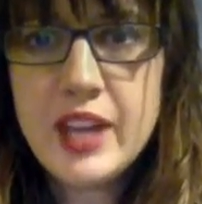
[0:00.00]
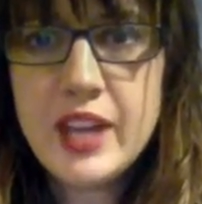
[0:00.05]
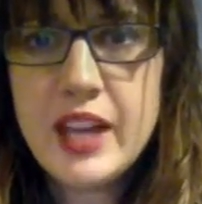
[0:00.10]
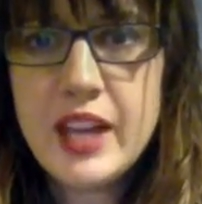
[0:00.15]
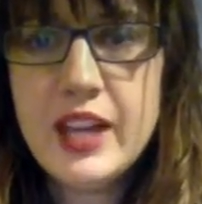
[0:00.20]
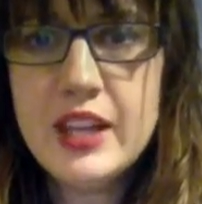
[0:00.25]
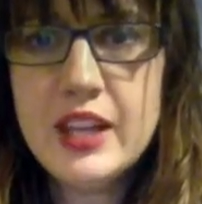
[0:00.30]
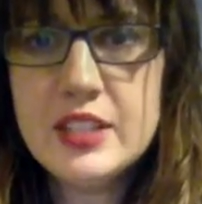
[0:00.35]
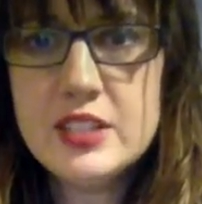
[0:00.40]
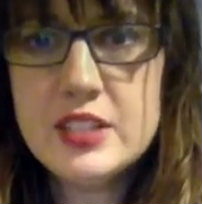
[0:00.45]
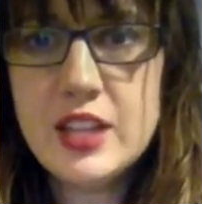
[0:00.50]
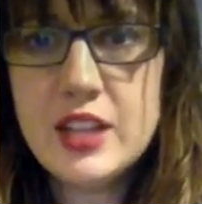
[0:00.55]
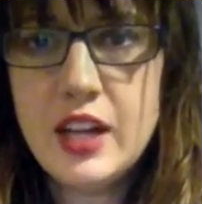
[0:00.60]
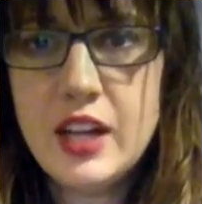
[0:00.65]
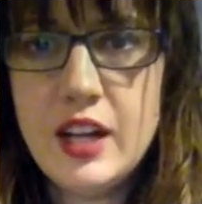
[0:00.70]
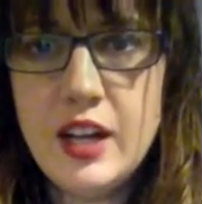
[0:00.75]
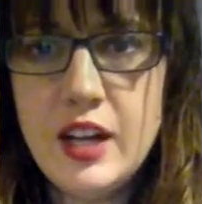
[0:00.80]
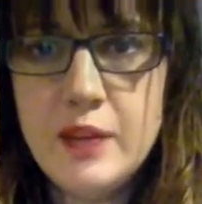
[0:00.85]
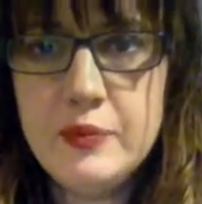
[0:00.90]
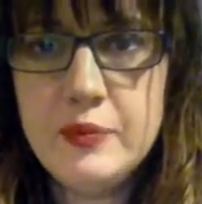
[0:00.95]
And
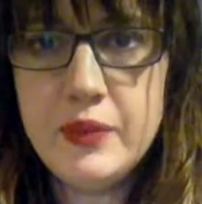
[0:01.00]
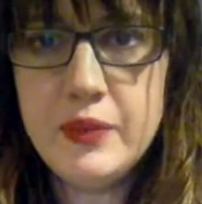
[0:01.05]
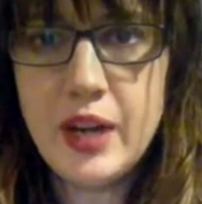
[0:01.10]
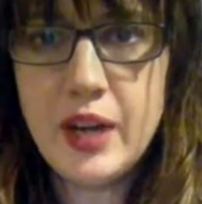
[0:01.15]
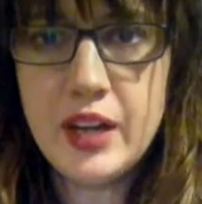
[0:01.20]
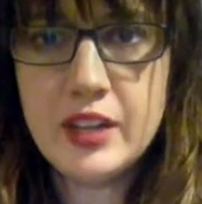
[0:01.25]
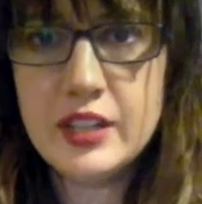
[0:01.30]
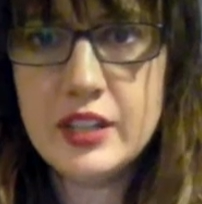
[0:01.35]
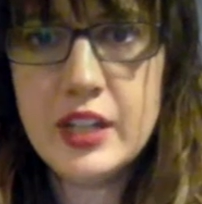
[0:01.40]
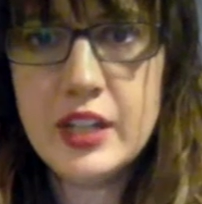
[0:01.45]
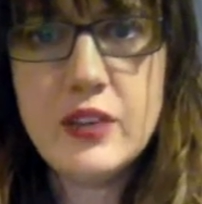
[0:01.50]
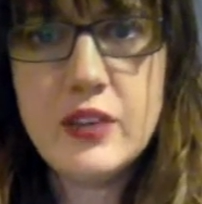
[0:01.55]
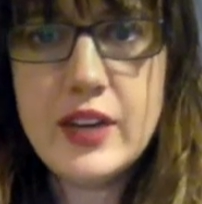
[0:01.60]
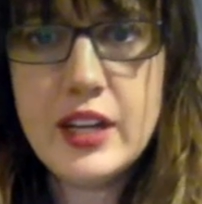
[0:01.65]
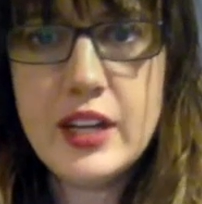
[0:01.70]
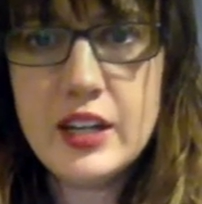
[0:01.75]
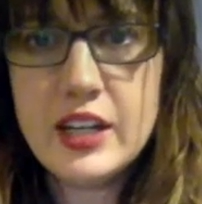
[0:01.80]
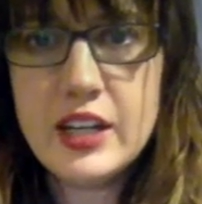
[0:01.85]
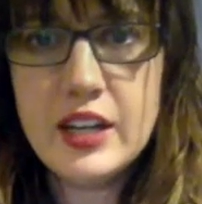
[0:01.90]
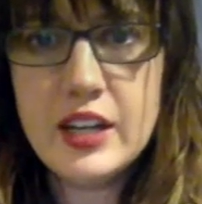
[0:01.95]
our
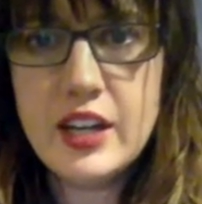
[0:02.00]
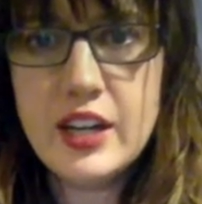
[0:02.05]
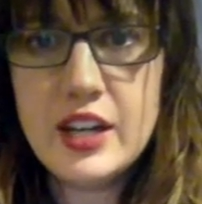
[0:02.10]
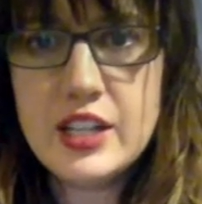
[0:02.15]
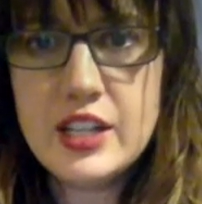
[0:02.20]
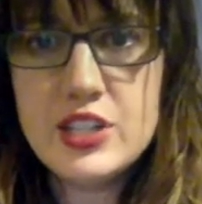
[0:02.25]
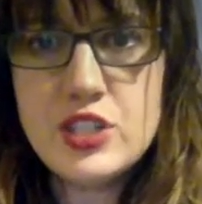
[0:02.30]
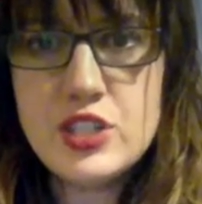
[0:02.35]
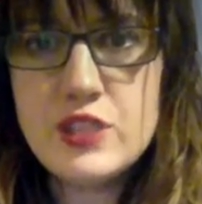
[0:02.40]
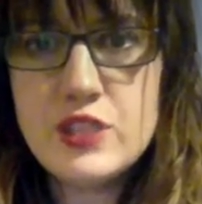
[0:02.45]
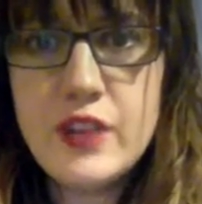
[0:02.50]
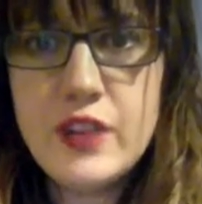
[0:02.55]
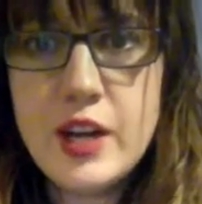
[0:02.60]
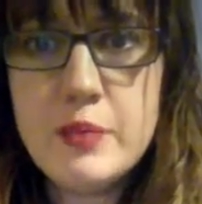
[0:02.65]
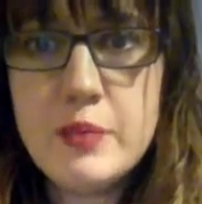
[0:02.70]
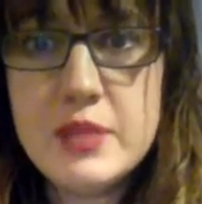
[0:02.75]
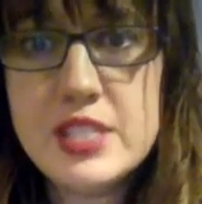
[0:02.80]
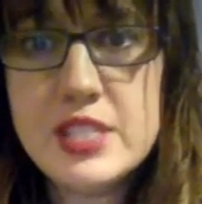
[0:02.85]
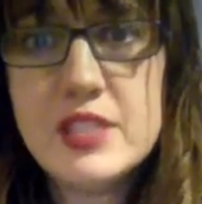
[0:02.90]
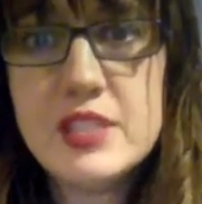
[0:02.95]
narrator here, he's just very
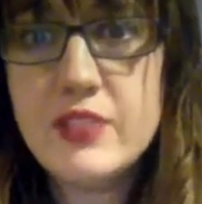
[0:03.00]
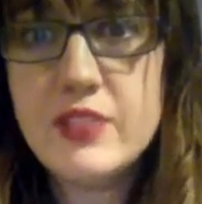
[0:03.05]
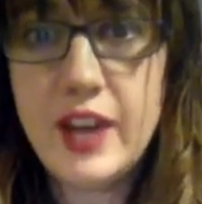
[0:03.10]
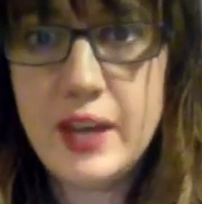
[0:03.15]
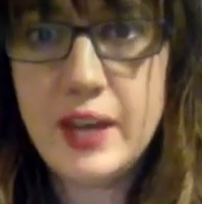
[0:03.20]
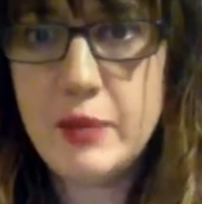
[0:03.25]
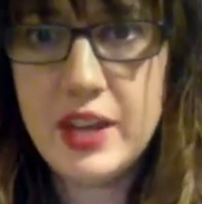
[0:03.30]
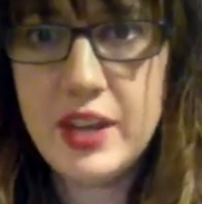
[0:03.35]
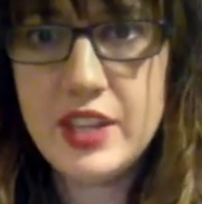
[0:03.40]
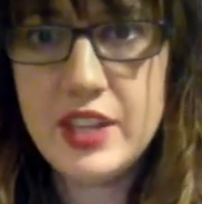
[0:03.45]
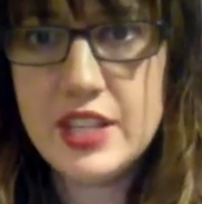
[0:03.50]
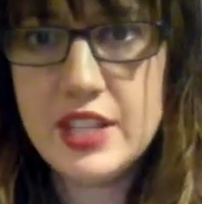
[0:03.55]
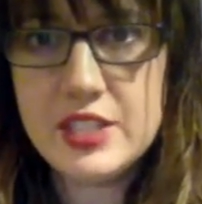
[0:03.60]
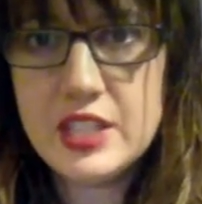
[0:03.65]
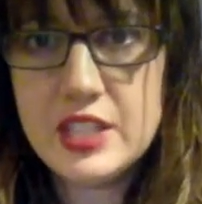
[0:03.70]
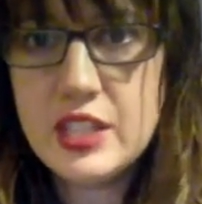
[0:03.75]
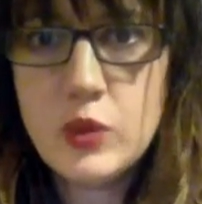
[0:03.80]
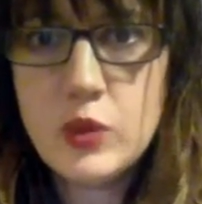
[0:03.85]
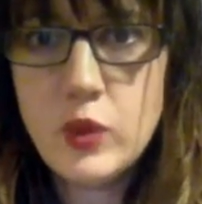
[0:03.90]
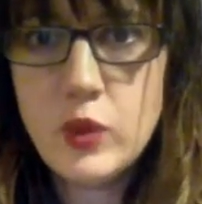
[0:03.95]
mystified by this.
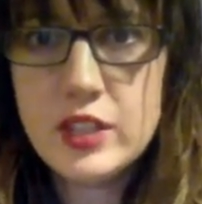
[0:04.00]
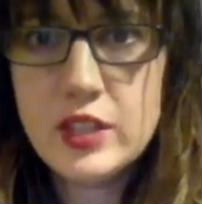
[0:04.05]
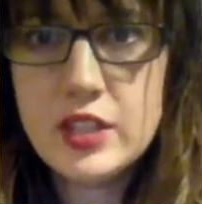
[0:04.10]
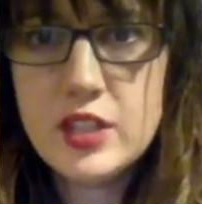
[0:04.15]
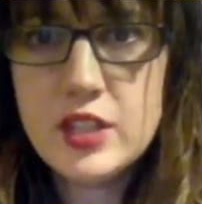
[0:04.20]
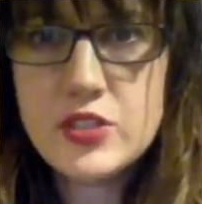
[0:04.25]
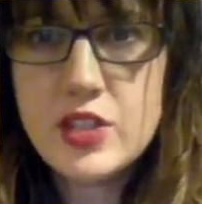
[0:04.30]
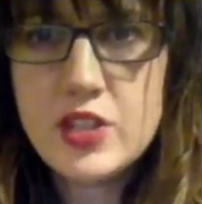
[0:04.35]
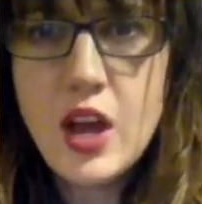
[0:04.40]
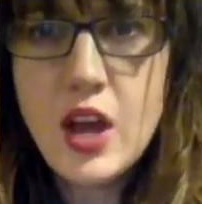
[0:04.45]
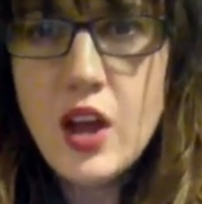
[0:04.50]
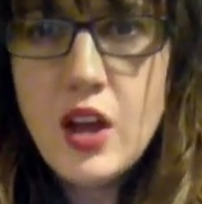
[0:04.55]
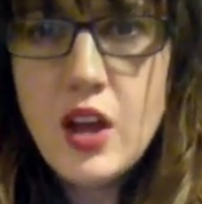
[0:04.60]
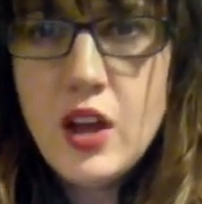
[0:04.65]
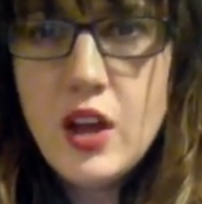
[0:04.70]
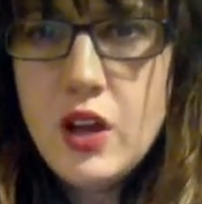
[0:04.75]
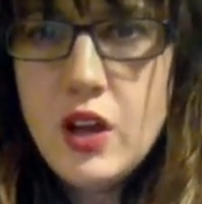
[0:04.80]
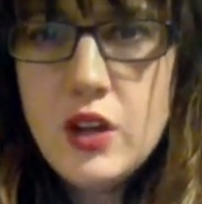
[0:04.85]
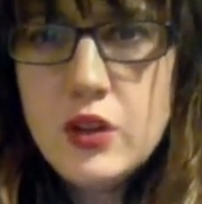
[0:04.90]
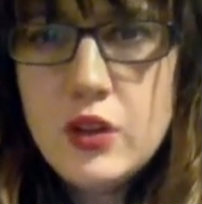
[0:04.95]
And he wonders,
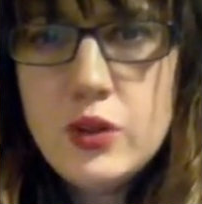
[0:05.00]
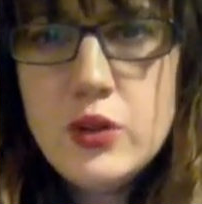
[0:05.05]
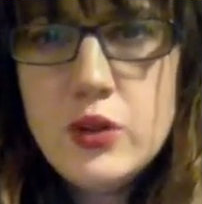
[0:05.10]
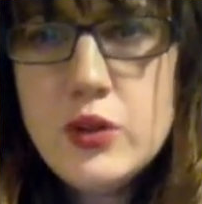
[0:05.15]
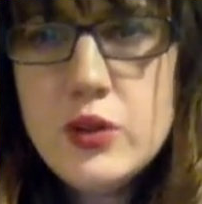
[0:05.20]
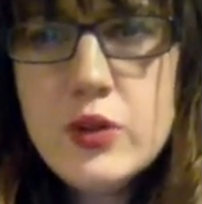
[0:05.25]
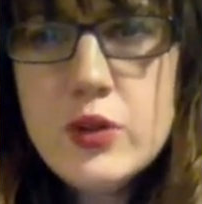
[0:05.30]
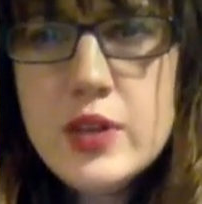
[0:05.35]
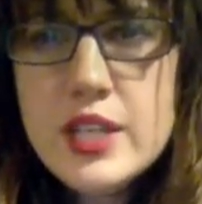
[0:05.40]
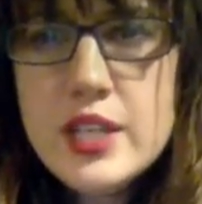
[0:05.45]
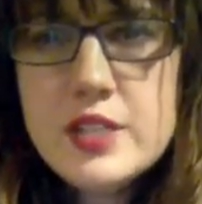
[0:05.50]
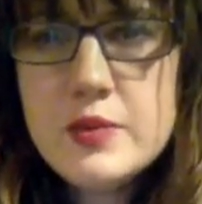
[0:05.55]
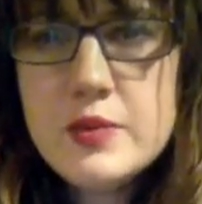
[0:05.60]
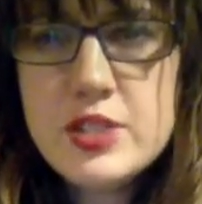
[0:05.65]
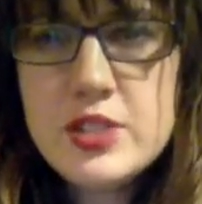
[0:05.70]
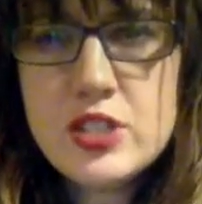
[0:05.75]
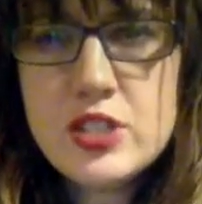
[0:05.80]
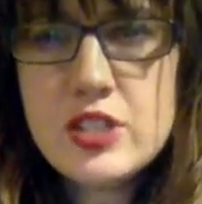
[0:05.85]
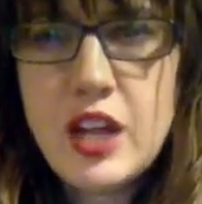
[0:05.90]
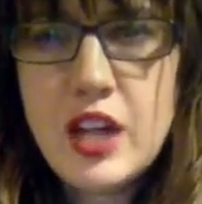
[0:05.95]
who is
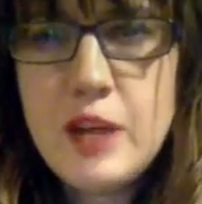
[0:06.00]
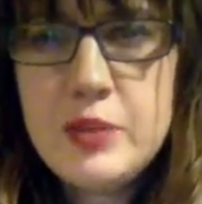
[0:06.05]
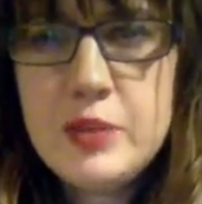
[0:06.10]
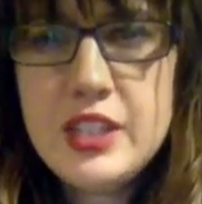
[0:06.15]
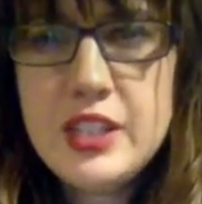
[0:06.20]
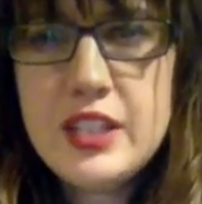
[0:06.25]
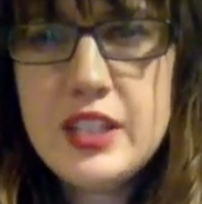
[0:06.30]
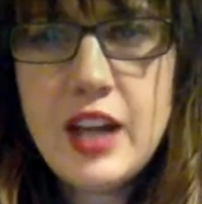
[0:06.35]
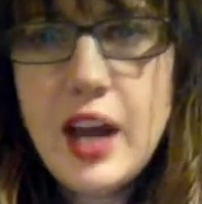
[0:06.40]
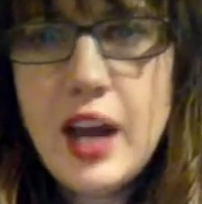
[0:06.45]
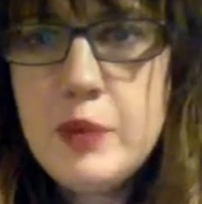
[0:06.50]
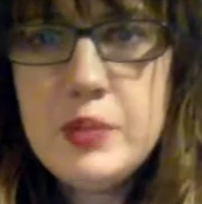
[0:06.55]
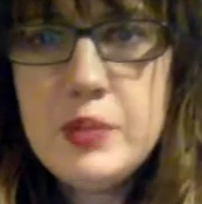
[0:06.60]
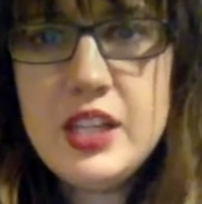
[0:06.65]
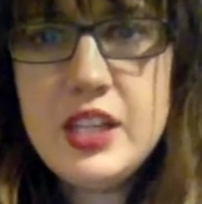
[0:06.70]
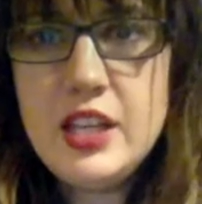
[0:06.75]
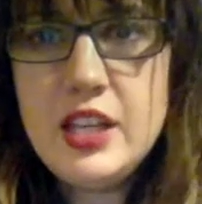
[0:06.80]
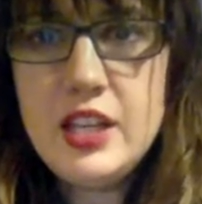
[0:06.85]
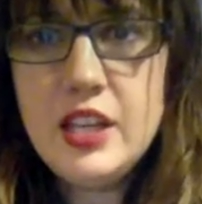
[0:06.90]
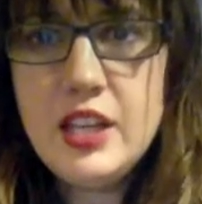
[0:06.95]
Mr. Tomkey
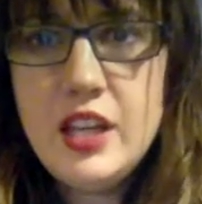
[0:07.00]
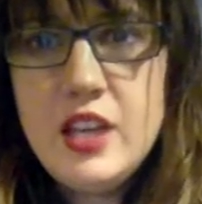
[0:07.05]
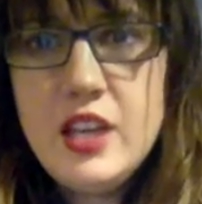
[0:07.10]
copying?